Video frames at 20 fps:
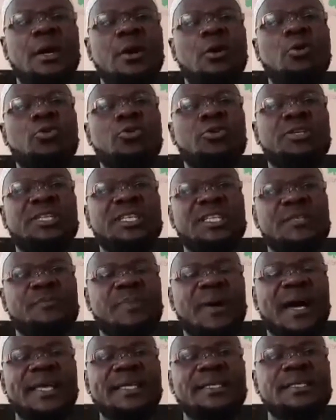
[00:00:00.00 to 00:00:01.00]
or
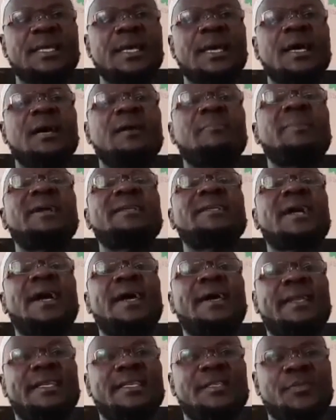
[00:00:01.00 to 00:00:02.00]
despise, but
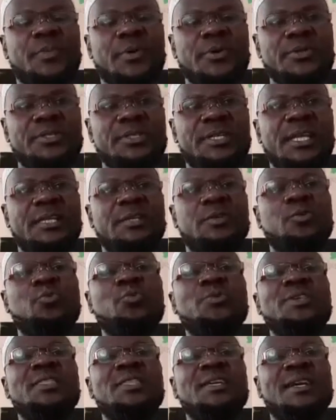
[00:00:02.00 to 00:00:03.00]
I responded
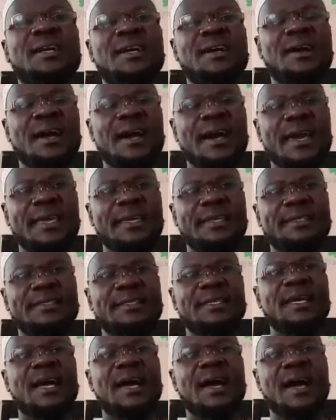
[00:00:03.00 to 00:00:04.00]
with
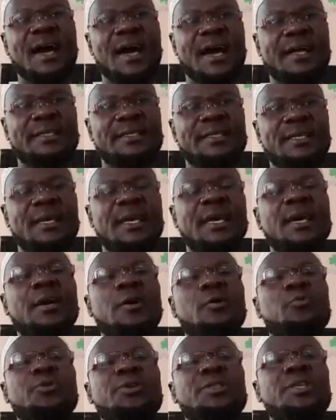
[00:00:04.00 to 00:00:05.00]
kind heart
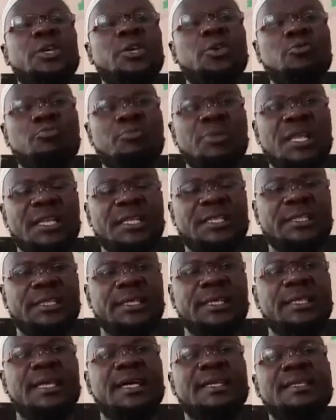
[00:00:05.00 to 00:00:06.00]
with
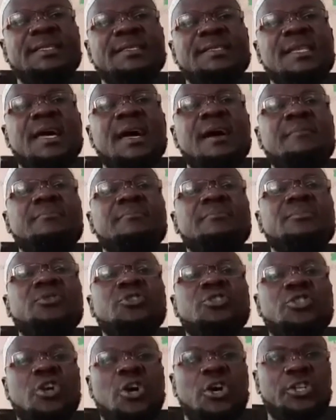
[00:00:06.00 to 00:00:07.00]
humility that Islam
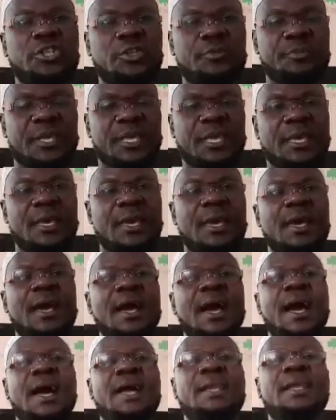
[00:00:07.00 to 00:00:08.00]
taught me.
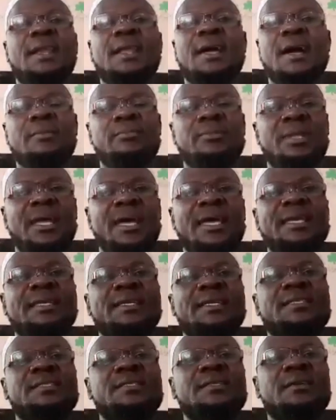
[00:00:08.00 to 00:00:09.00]
And Alhamdulillah, it
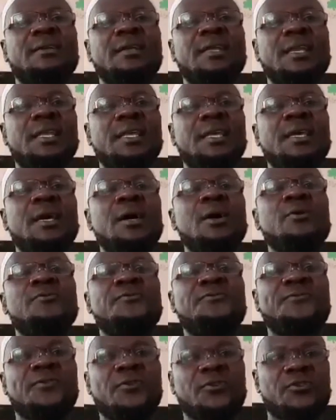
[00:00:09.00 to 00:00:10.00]
has really
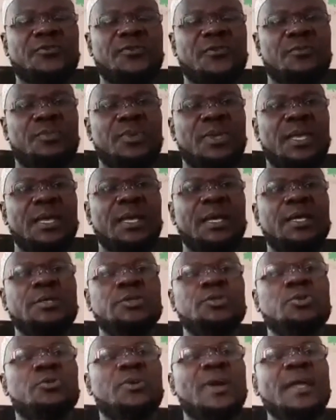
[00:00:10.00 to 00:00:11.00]
fought for me.
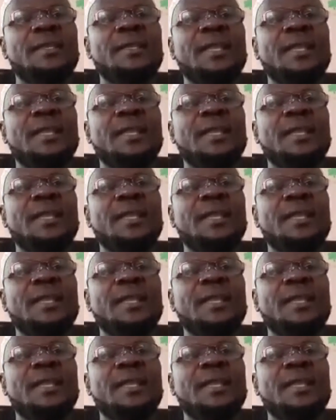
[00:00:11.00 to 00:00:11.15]
So right